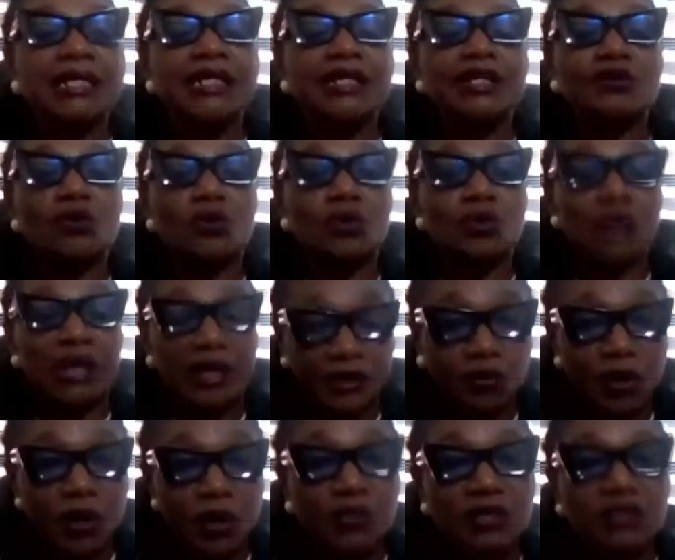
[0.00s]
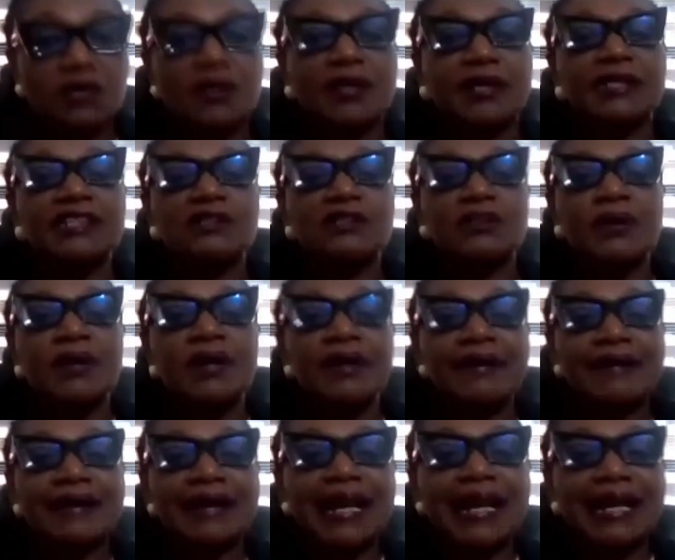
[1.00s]
the way we saw it,
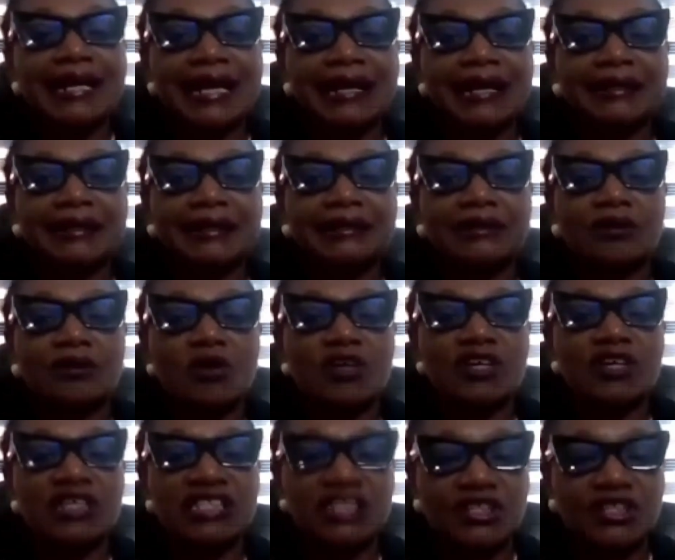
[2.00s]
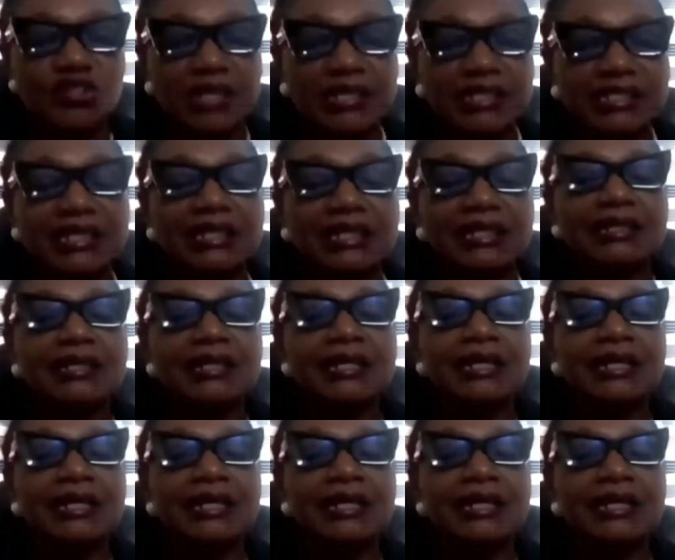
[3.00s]
rather than concentrating